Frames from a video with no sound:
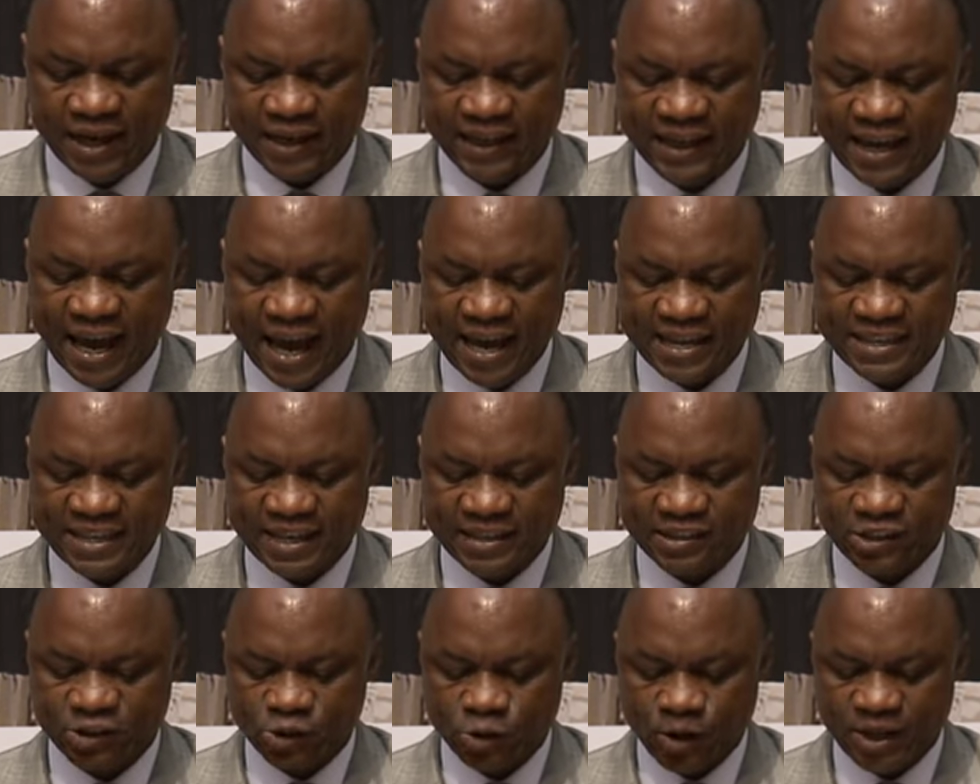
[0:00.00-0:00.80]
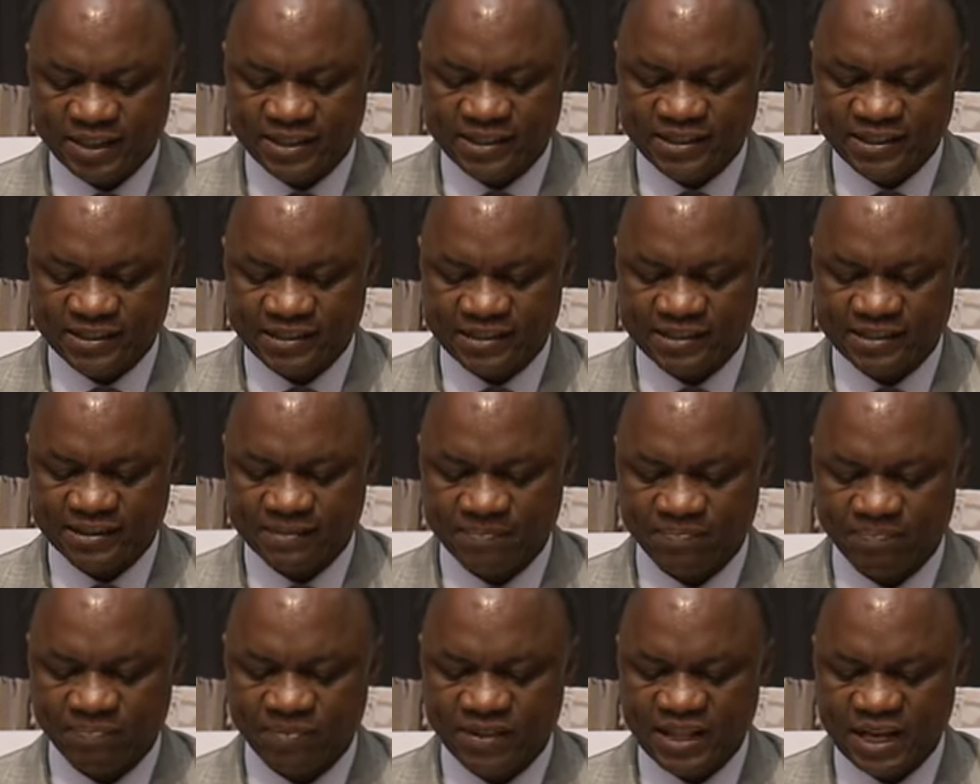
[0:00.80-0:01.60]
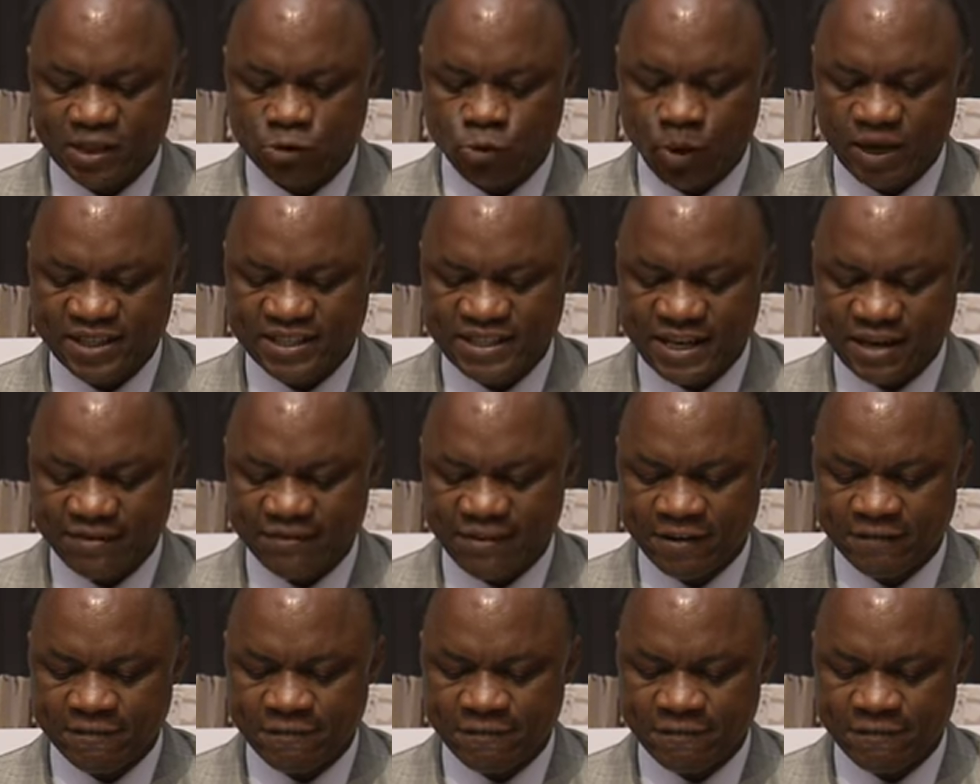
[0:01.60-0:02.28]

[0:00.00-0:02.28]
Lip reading: Kenya stresses that whatever